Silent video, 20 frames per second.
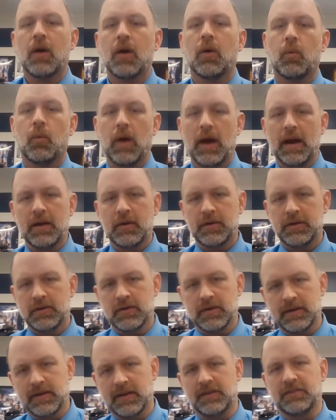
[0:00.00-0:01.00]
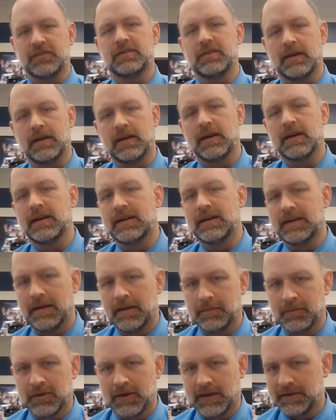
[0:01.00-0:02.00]
Why are we doing this?
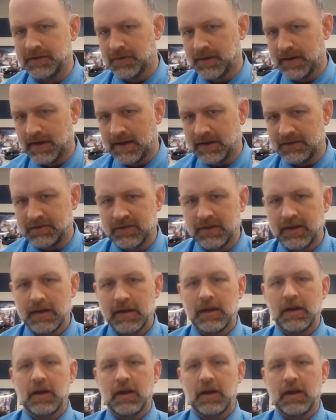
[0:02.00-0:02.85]
I'm glad you asked.